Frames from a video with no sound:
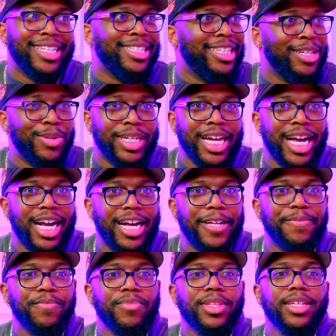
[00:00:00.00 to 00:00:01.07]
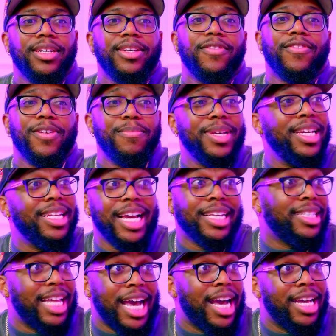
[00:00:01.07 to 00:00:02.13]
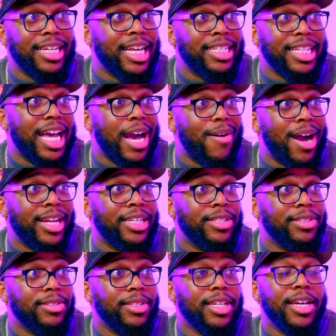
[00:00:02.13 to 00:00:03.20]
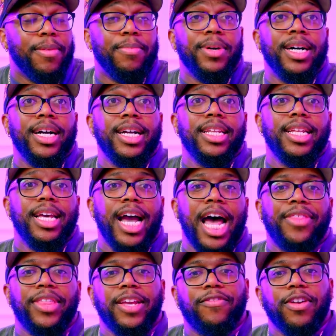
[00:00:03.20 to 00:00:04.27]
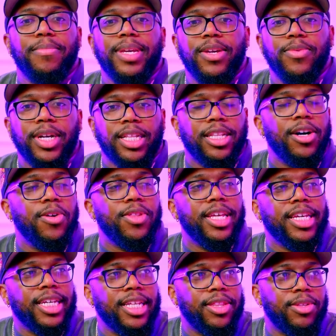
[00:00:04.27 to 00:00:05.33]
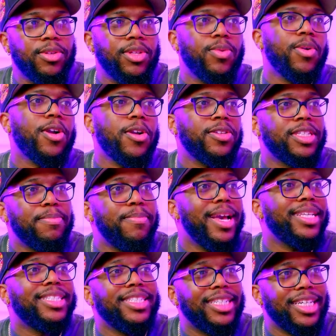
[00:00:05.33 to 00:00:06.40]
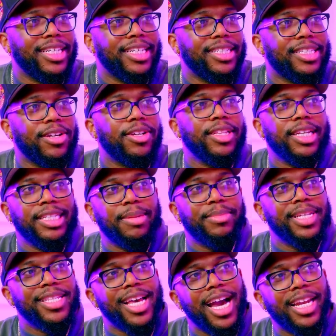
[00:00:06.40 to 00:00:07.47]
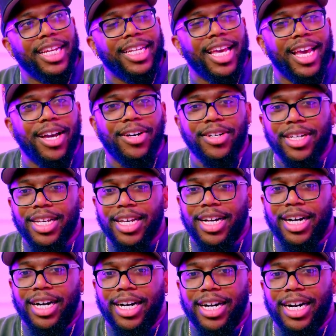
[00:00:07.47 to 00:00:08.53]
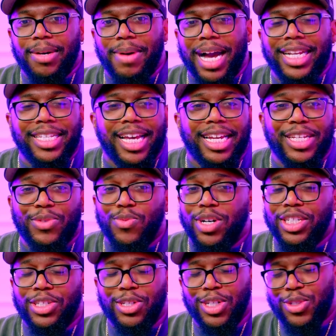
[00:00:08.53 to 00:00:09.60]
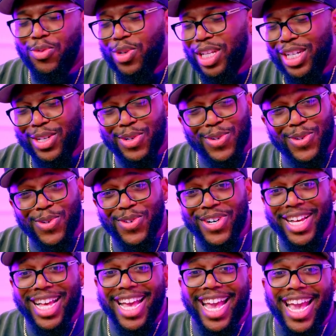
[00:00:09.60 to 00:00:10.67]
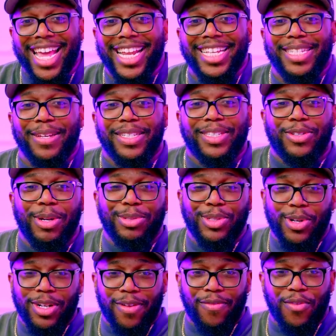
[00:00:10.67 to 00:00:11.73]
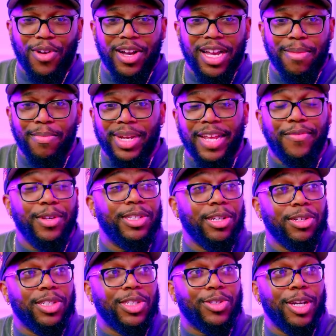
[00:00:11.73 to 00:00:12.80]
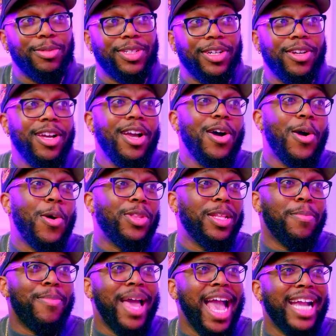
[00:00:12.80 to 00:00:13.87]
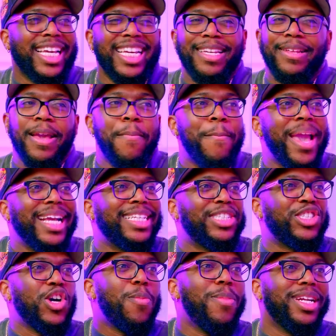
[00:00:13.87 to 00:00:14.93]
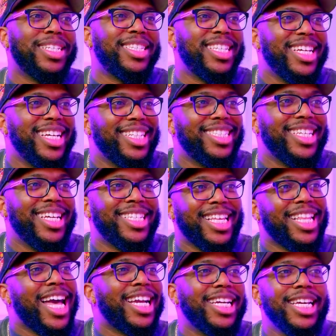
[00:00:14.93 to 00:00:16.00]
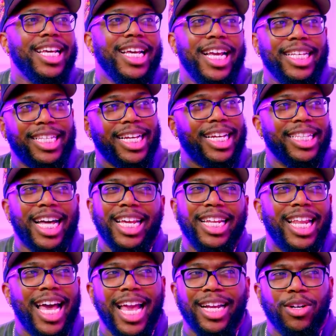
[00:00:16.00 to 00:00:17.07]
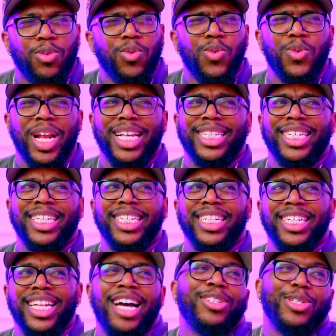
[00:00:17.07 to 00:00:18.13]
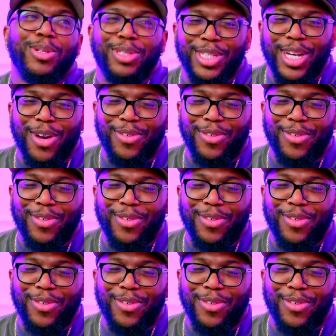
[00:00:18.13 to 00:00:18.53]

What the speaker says: deal with God. For me, that's not how I do. But I think for me with clothing and through the words and messaging and certain things I'm designing now, I designed this one shirt that's really cool, and it's a scripture on the front, but if you search the scripture on the back, it makes so much sense. It's like a lot of like, ooh, that's good. I'll show it to you